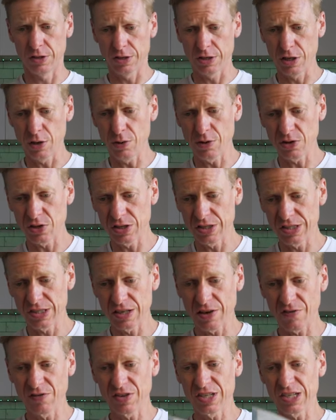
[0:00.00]

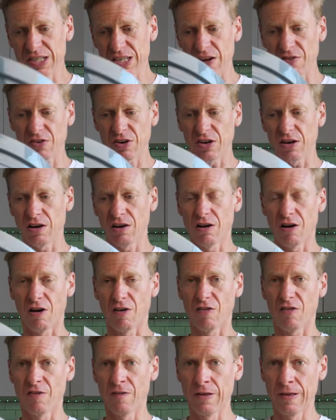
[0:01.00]
277 and a
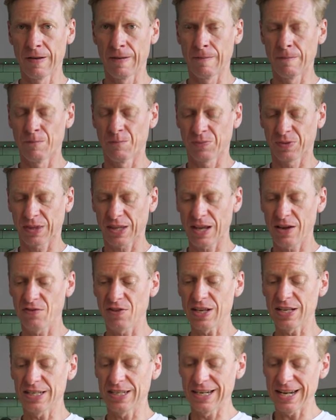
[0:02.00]
half. If
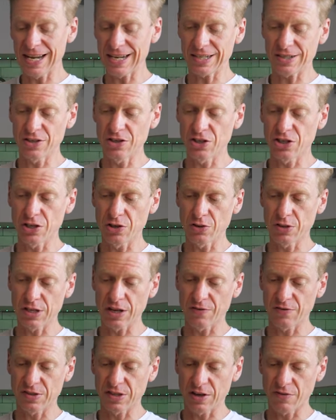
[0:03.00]
there's less than
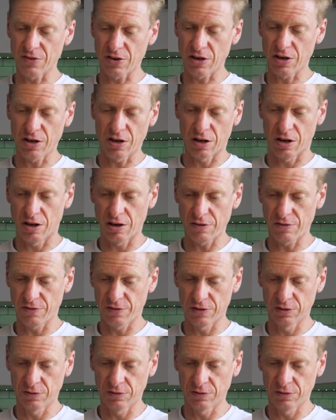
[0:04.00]
277 and a half,